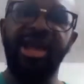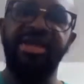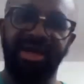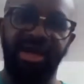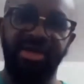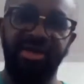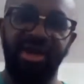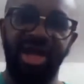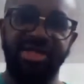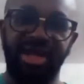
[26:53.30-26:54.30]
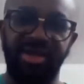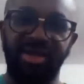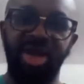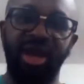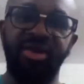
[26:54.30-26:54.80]
Exactly.
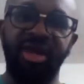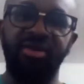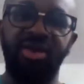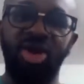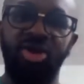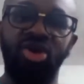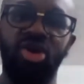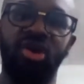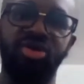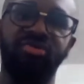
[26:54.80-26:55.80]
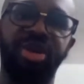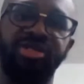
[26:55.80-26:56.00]
And then not to